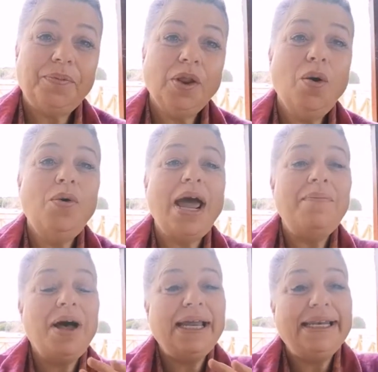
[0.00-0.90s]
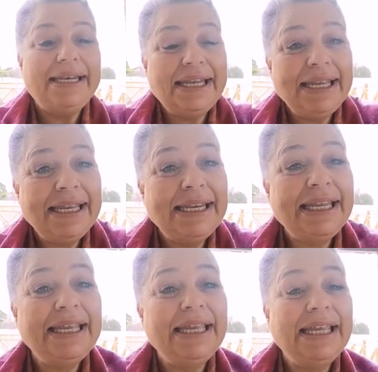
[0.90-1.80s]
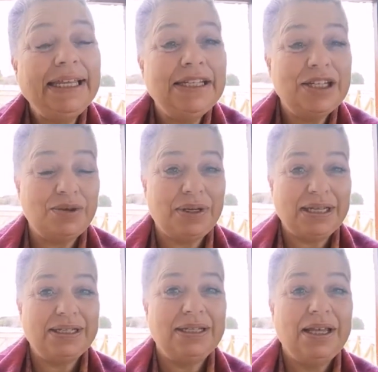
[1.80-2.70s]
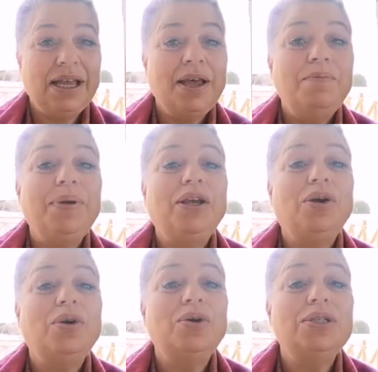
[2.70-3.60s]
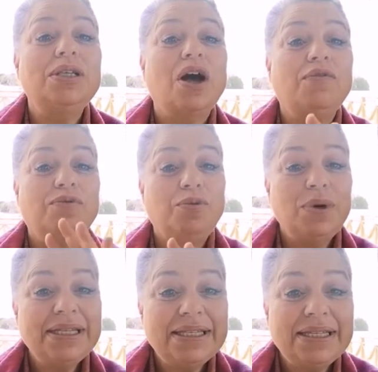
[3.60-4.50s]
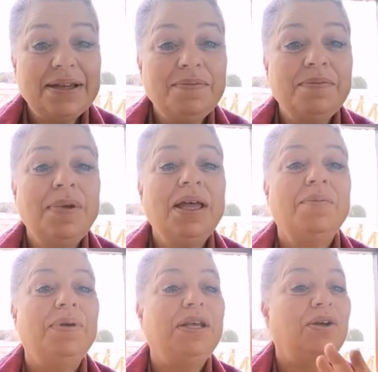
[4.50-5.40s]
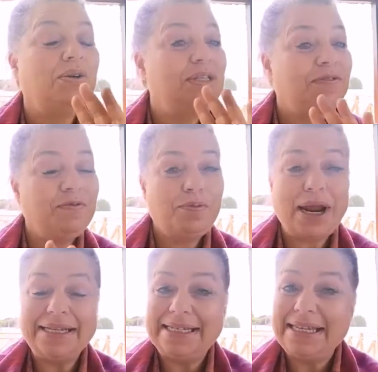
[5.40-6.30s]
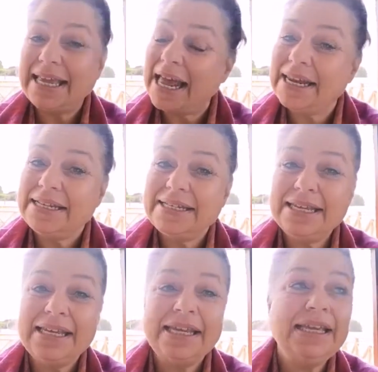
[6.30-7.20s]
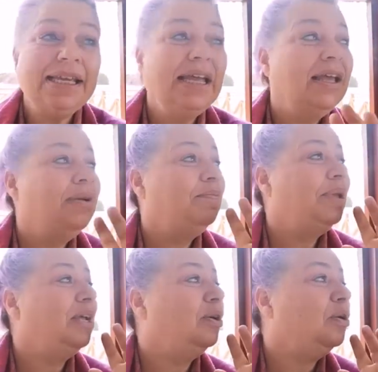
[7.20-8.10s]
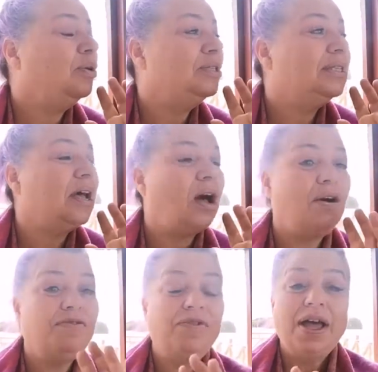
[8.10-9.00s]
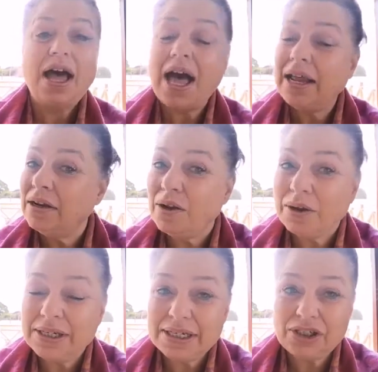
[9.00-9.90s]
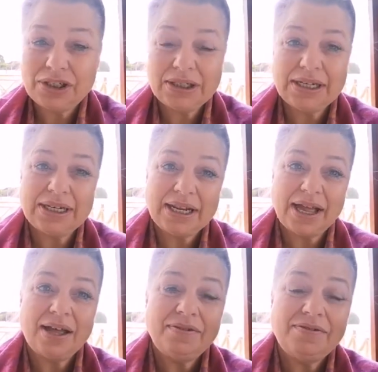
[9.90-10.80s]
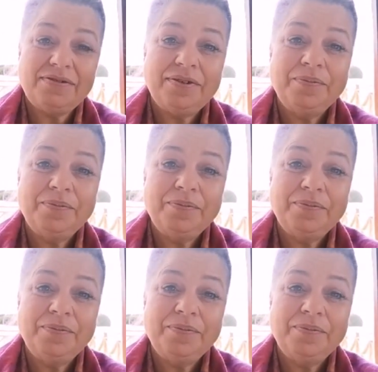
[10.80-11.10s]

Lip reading: Or am I leaning into it because of wisdom, because of practicality, because of unconditional love?